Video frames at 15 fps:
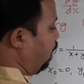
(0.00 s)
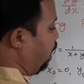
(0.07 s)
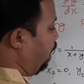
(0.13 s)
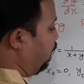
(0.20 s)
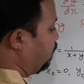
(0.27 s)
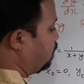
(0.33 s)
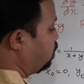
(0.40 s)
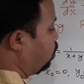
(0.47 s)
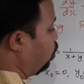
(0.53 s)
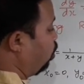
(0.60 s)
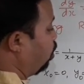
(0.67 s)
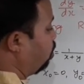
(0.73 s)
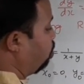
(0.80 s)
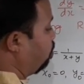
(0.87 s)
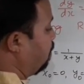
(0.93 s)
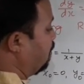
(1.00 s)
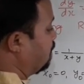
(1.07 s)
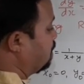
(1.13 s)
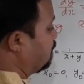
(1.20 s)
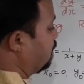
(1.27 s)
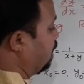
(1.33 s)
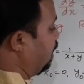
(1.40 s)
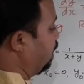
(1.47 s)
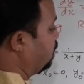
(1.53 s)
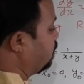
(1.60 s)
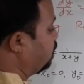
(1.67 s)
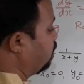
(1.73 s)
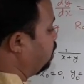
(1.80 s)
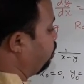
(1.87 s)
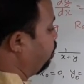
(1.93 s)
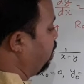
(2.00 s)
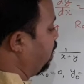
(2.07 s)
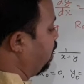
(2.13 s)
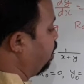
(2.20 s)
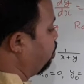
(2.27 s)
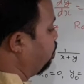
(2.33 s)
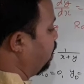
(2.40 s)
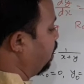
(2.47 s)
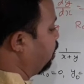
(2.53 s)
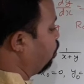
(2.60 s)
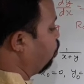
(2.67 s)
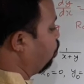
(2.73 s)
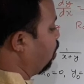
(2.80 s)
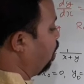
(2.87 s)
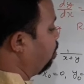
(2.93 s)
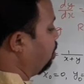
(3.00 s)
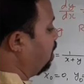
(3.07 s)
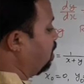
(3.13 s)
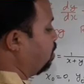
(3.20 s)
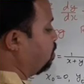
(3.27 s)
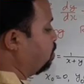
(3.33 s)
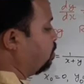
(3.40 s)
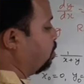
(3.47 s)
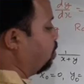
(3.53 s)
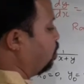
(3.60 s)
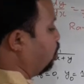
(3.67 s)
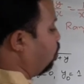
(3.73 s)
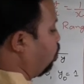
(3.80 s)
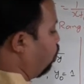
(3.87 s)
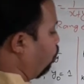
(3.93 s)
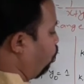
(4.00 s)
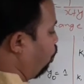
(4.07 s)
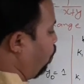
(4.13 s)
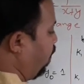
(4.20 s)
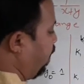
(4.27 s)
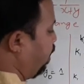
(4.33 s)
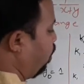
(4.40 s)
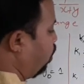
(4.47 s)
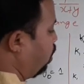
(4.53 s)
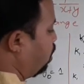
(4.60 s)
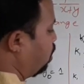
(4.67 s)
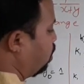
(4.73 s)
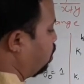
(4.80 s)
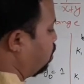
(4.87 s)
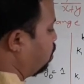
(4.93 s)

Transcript: x naught plus h divided by 2 comma y naught